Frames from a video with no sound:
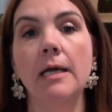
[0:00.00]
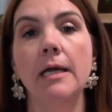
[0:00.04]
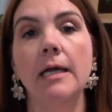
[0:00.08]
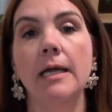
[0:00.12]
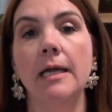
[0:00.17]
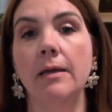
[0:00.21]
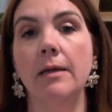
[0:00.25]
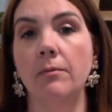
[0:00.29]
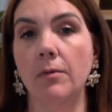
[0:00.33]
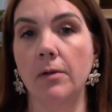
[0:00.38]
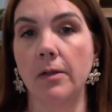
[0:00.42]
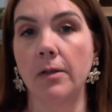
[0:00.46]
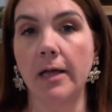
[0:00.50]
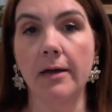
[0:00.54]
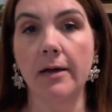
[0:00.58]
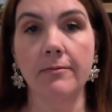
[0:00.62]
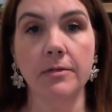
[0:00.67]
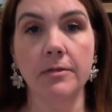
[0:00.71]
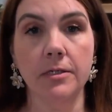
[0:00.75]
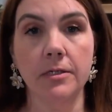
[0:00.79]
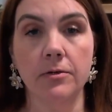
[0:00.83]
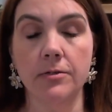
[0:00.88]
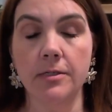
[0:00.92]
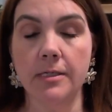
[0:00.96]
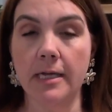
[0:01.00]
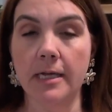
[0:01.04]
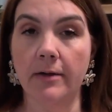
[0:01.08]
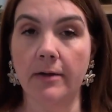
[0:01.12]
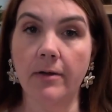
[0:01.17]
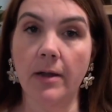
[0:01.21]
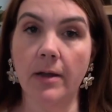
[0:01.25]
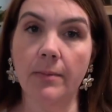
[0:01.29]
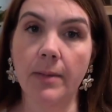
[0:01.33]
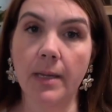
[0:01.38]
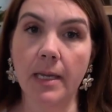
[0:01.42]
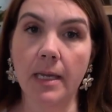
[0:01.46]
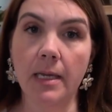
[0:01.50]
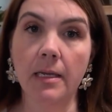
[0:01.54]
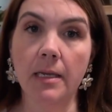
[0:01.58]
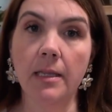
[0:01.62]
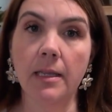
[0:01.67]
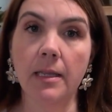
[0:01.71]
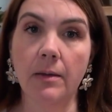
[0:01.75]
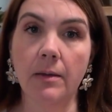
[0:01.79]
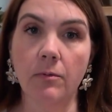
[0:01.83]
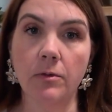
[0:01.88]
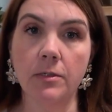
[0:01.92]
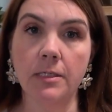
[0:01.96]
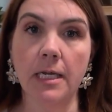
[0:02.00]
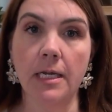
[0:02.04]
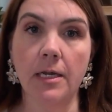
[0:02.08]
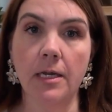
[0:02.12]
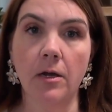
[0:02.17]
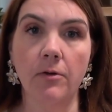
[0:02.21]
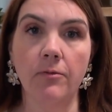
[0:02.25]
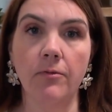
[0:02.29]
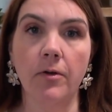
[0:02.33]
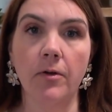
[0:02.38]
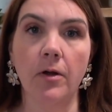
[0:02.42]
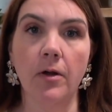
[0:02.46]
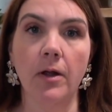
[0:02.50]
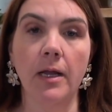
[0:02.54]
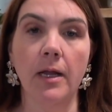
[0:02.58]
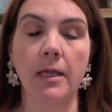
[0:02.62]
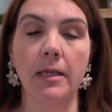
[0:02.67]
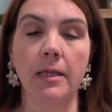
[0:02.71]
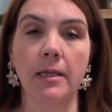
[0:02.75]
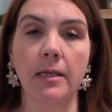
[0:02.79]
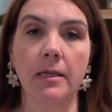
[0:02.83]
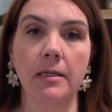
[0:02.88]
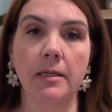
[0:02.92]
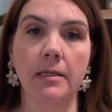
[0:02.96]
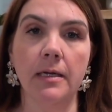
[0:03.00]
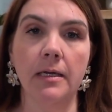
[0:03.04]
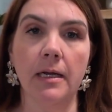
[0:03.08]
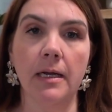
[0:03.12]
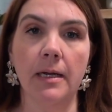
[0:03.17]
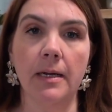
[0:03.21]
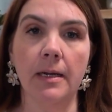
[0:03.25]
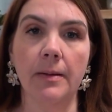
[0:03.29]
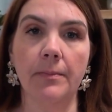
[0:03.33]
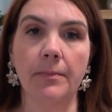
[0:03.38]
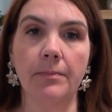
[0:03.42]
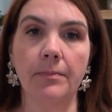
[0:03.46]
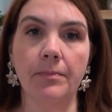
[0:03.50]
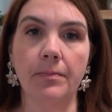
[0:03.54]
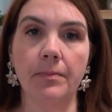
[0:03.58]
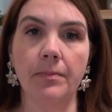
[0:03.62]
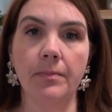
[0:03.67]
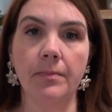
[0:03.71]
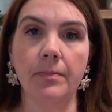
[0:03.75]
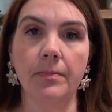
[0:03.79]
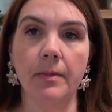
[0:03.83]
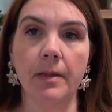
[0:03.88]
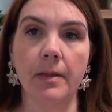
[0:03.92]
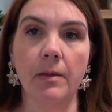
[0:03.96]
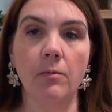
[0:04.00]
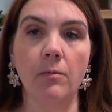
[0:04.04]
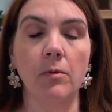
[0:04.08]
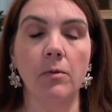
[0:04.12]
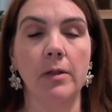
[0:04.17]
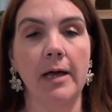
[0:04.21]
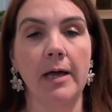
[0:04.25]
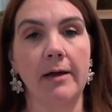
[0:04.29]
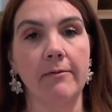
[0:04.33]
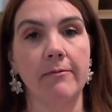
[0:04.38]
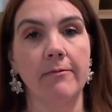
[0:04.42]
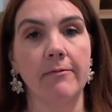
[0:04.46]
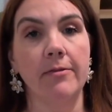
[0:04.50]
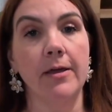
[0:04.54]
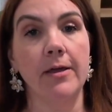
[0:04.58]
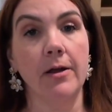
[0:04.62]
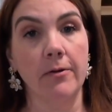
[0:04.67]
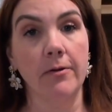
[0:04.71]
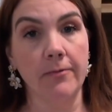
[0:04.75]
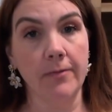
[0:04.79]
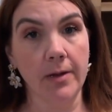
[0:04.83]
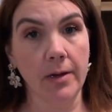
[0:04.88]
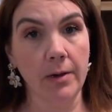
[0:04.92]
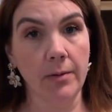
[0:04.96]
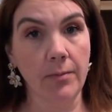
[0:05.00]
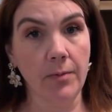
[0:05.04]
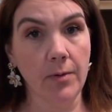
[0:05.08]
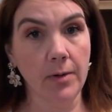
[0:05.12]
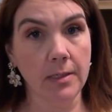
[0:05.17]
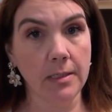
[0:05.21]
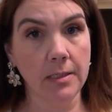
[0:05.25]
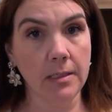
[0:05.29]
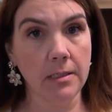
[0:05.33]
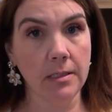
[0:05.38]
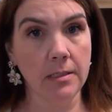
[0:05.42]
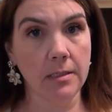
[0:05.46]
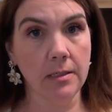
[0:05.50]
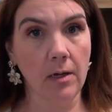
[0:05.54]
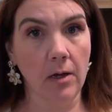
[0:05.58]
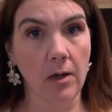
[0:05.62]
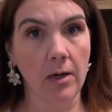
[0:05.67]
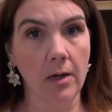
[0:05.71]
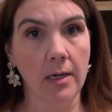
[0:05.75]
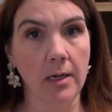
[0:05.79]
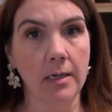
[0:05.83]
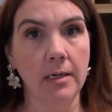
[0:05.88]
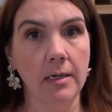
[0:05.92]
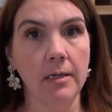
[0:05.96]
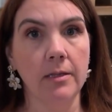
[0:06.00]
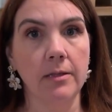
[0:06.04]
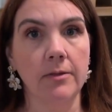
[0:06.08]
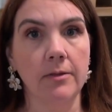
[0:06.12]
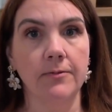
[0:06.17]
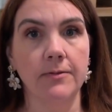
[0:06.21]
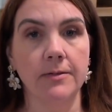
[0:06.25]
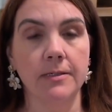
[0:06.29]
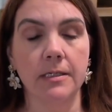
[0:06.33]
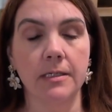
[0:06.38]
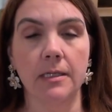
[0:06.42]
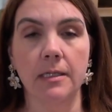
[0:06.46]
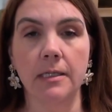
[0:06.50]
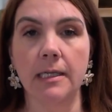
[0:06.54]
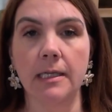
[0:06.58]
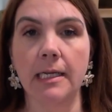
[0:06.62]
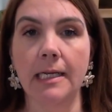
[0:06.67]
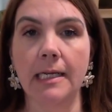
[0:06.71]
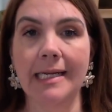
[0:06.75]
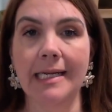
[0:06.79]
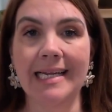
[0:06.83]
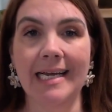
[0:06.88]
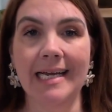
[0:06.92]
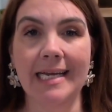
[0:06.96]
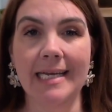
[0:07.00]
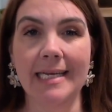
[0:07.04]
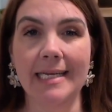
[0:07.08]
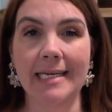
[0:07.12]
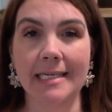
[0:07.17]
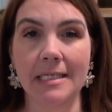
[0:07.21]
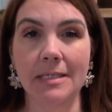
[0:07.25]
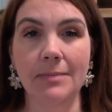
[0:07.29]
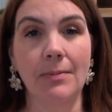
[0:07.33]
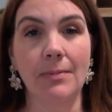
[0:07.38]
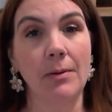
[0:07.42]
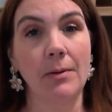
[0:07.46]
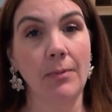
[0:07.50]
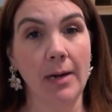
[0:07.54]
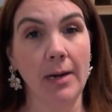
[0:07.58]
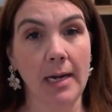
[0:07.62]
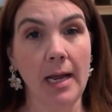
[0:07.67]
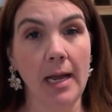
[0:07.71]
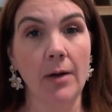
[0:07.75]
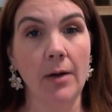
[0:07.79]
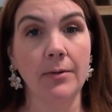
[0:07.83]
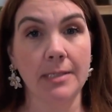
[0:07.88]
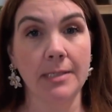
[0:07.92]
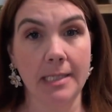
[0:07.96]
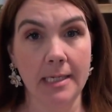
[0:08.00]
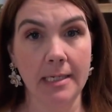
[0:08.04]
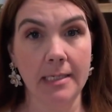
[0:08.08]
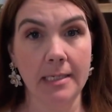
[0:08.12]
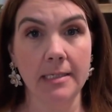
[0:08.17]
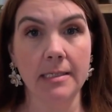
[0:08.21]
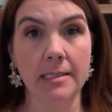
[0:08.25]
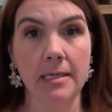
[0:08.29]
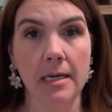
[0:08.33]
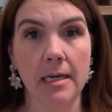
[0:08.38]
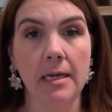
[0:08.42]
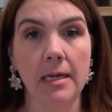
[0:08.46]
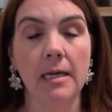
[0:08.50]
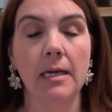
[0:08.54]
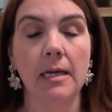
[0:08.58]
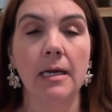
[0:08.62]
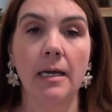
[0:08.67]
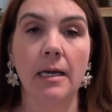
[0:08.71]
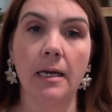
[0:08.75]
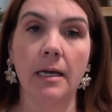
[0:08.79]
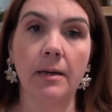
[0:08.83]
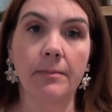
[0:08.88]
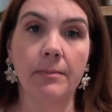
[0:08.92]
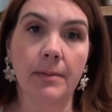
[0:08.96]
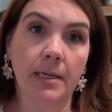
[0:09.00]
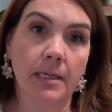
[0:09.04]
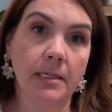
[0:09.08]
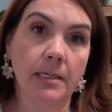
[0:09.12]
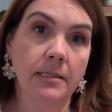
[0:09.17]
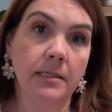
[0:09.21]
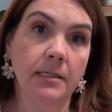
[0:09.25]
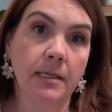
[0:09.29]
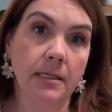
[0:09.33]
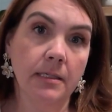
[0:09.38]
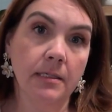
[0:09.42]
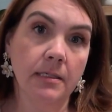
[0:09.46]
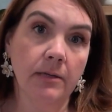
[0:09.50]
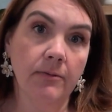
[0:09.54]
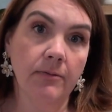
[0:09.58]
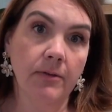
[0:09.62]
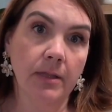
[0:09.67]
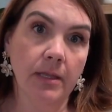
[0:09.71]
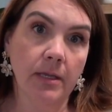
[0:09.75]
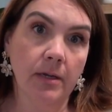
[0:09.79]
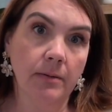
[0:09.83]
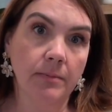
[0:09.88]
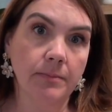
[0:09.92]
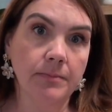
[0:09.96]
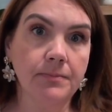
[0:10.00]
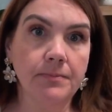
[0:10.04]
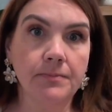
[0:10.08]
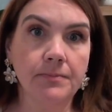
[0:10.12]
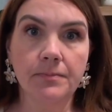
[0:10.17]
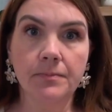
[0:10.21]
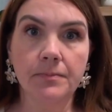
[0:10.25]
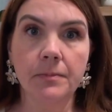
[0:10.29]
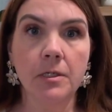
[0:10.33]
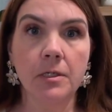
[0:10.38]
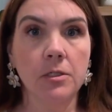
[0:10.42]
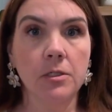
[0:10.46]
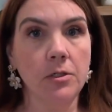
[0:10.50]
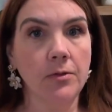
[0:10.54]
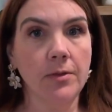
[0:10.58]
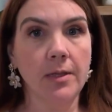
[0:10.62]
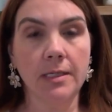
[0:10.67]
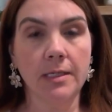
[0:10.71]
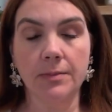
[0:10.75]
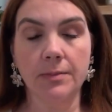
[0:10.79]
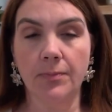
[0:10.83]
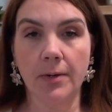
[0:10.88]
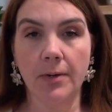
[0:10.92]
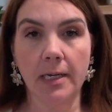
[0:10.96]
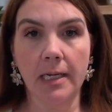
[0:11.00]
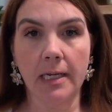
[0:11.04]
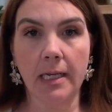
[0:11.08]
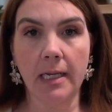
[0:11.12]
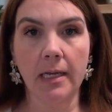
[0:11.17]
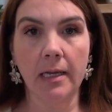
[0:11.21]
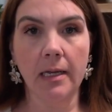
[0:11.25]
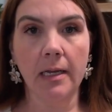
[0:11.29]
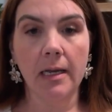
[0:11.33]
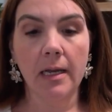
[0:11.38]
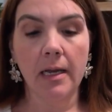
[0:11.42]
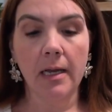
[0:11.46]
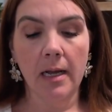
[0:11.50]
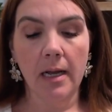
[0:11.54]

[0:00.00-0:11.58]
He will have his own staff coming in, and they will take over, and it will have their fingerprints on the facility, not his, but right now it's his, because he's living there. So that's pretty neat.